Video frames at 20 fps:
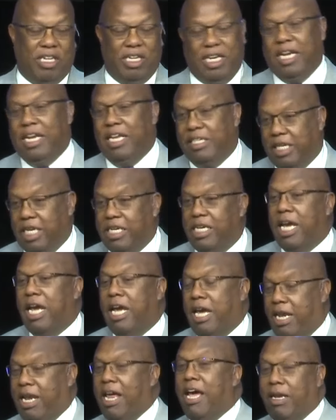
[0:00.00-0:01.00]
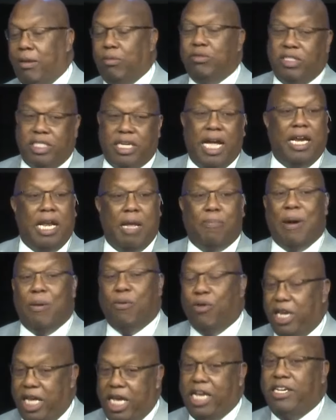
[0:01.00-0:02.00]
And then they say, yeah, now I'm standing up, I
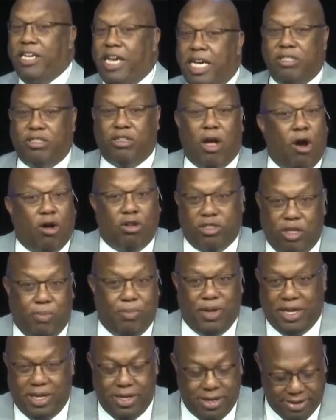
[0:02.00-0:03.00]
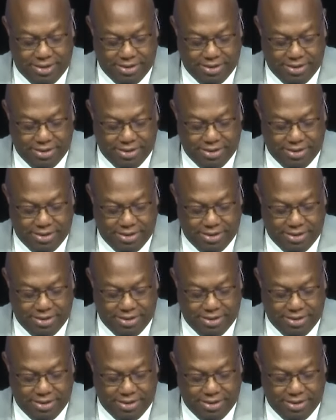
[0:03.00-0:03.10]
want to hear, yeah, talk to me.